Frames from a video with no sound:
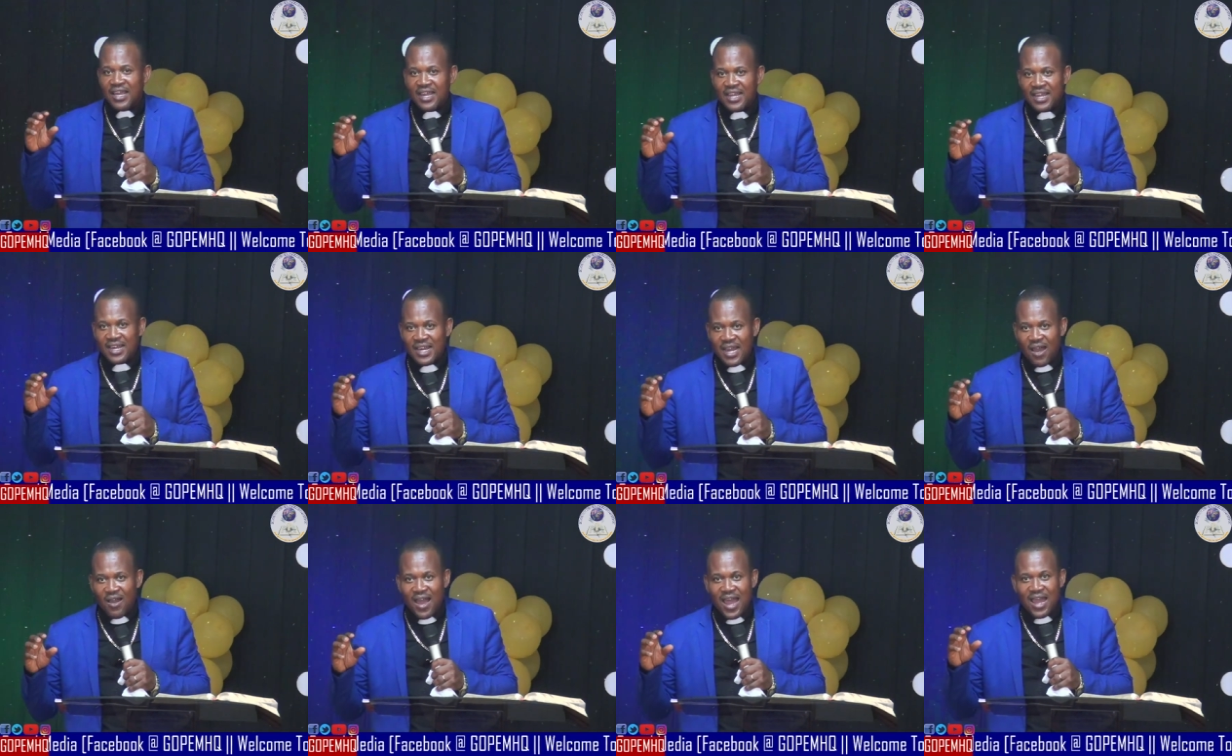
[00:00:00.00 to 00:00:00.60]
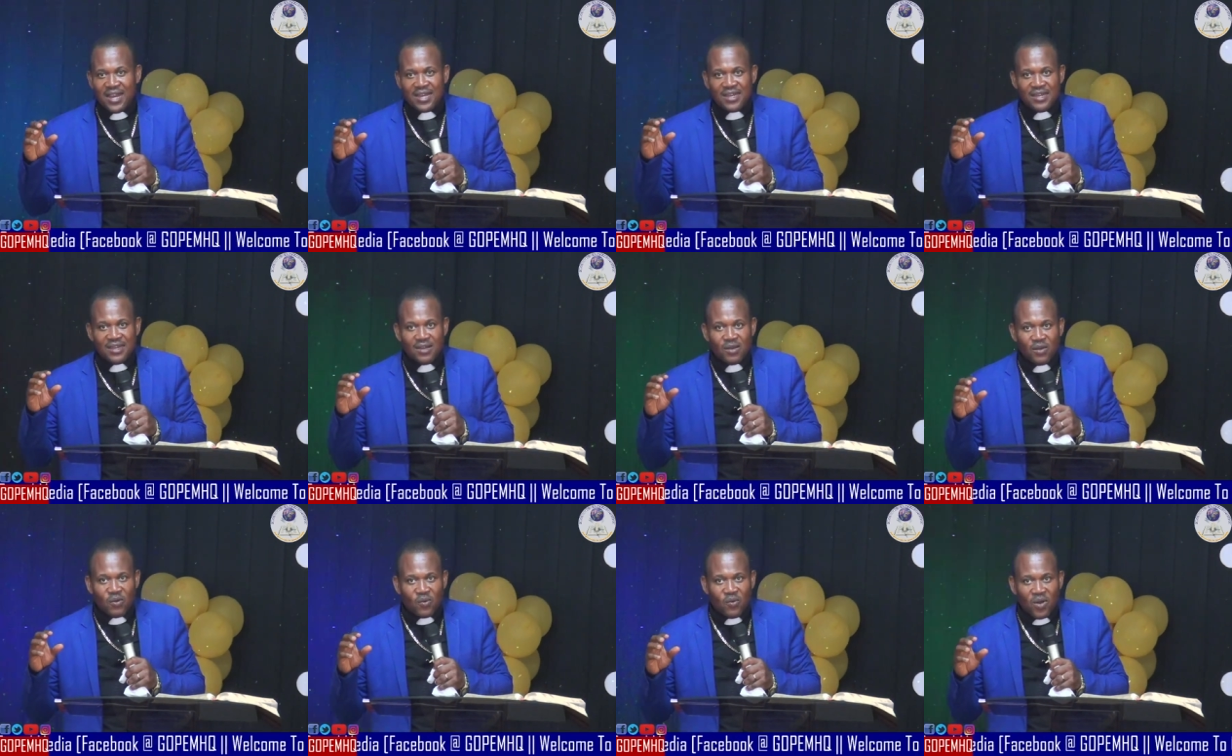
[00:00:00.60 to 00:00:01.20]
Now, and
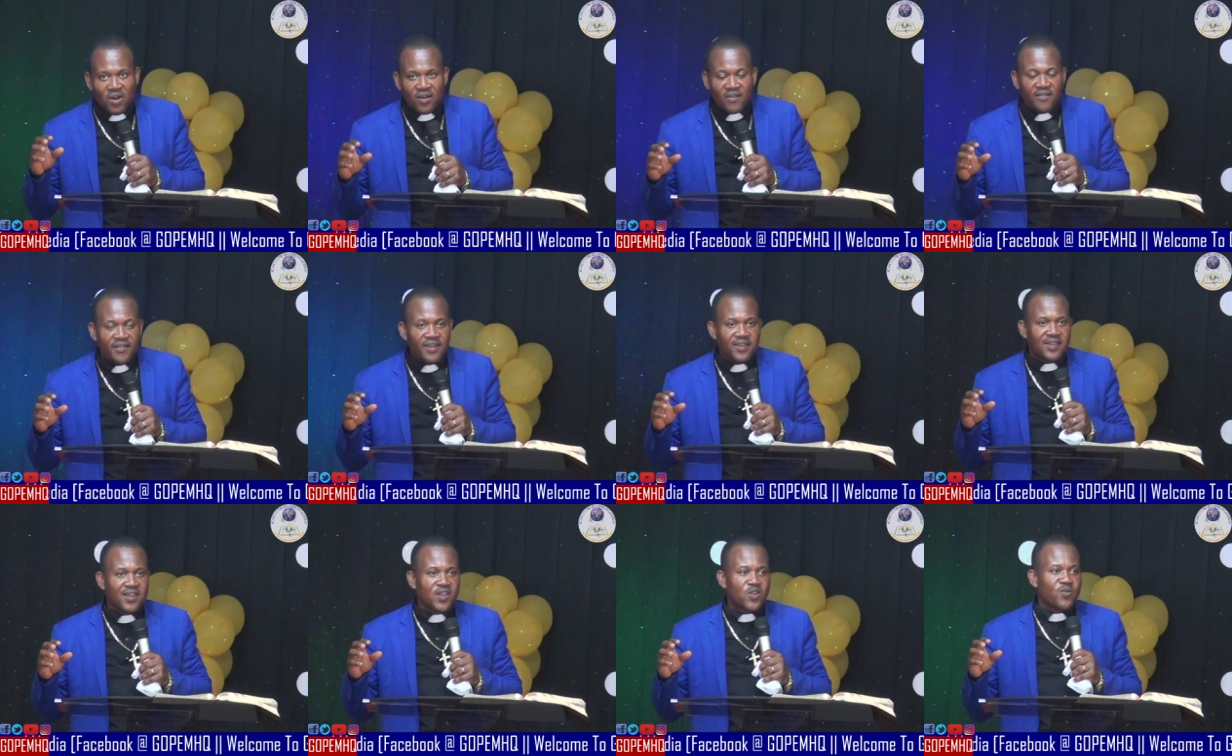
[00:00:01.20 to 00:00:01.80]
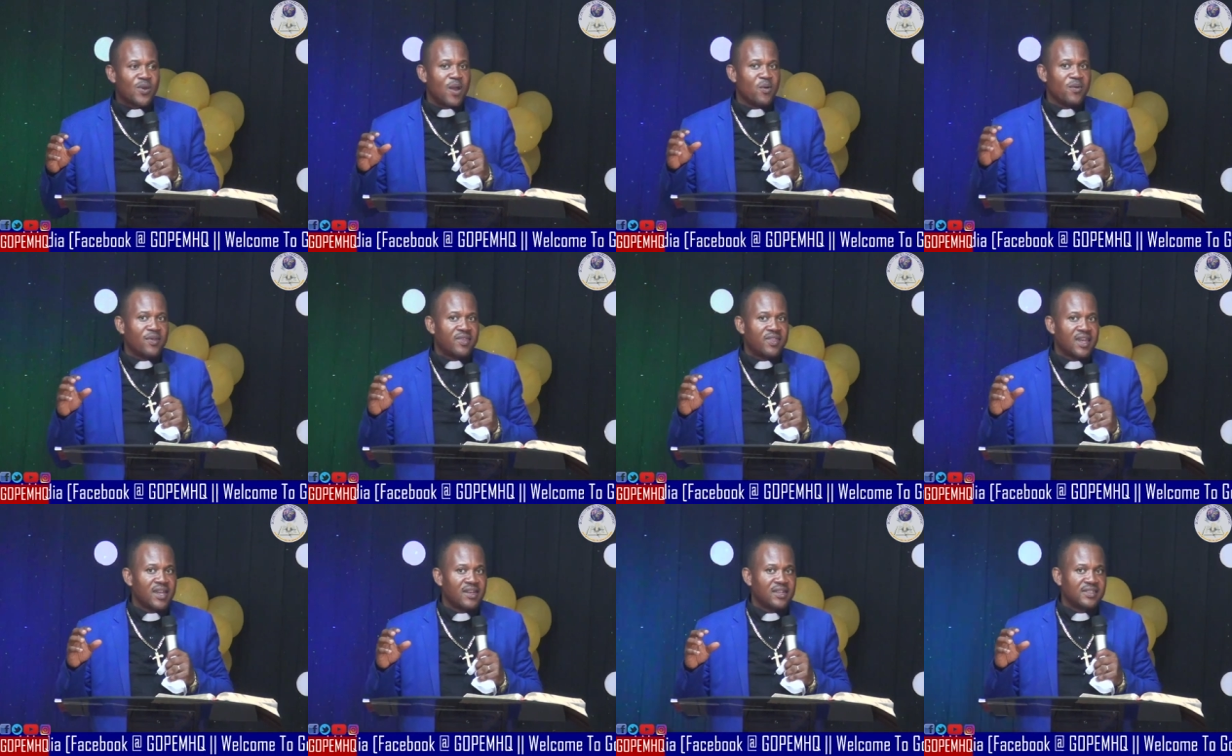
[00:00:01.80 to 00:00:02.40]
one of the reasons why we
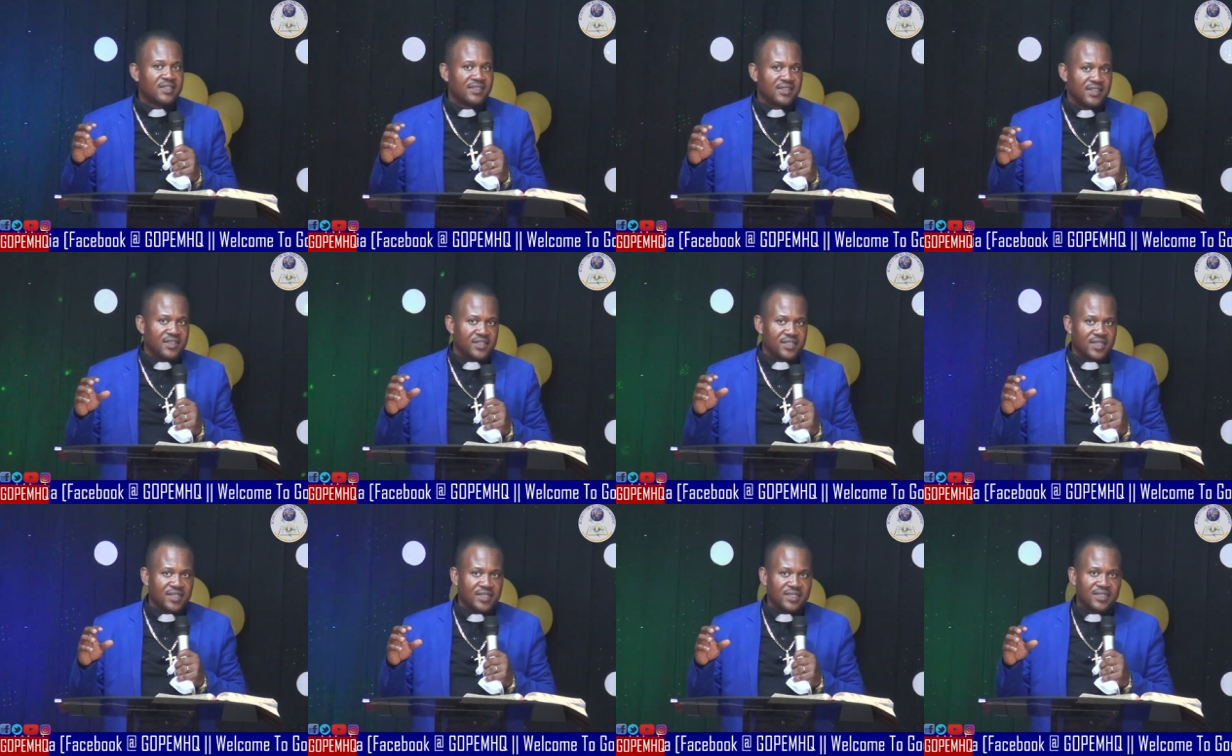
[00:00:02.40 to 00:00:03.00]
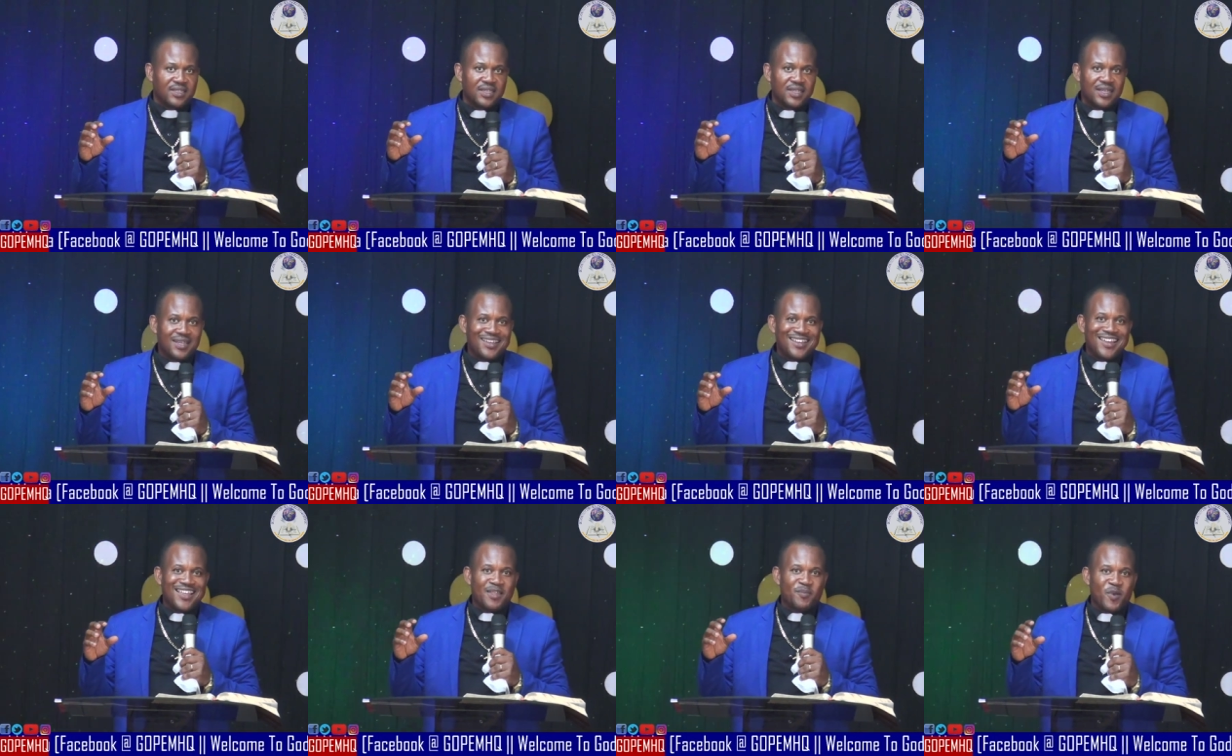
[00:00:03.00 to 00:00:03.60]
take these teachings
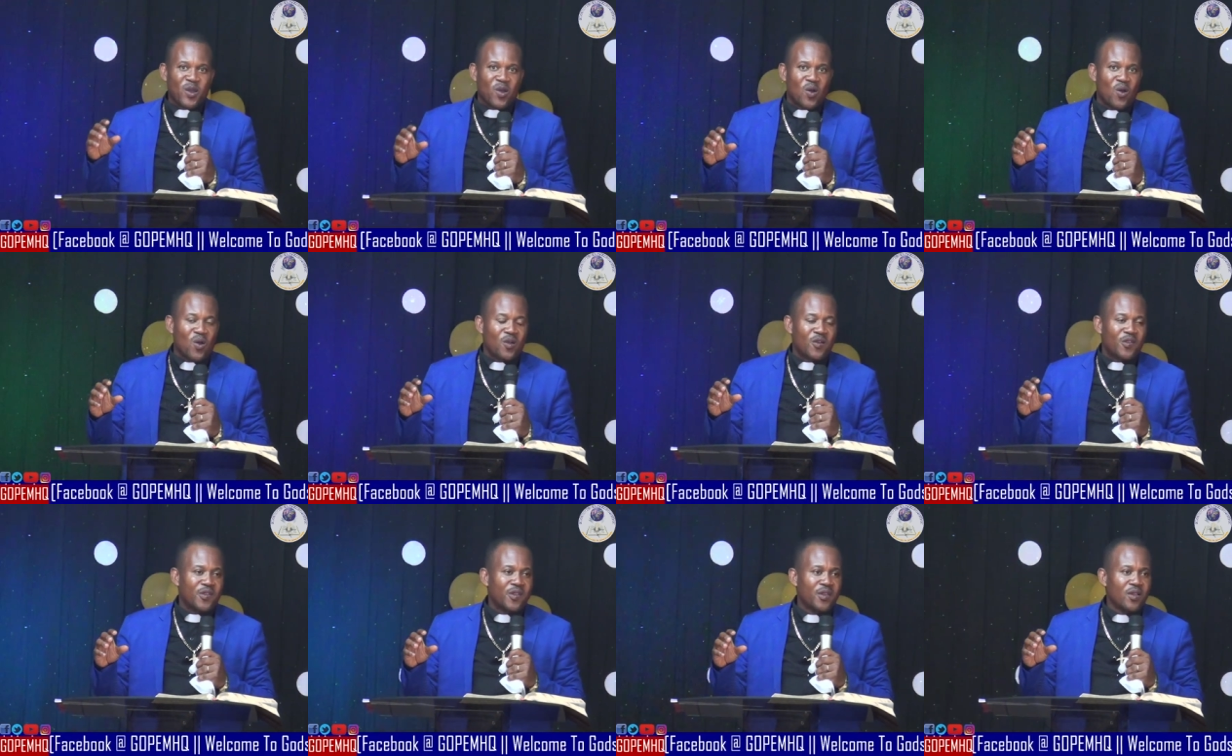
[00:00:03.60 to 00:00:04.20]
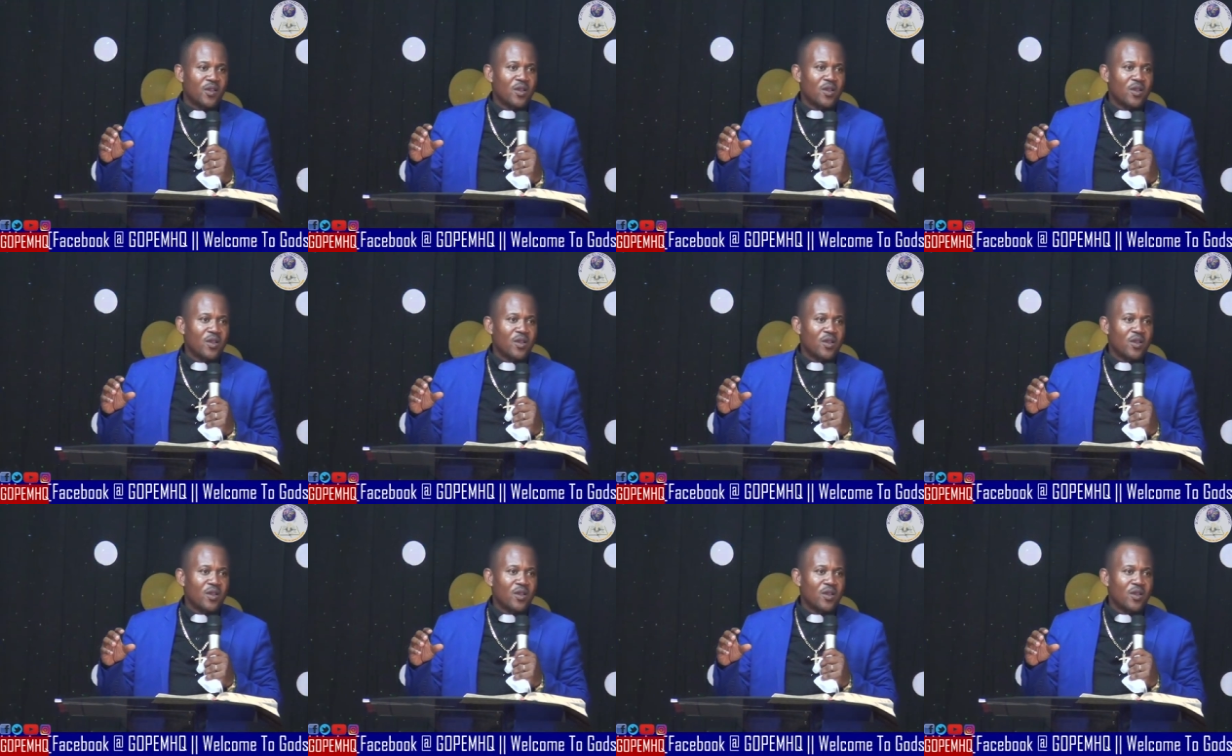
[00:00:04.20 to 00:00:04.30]
is because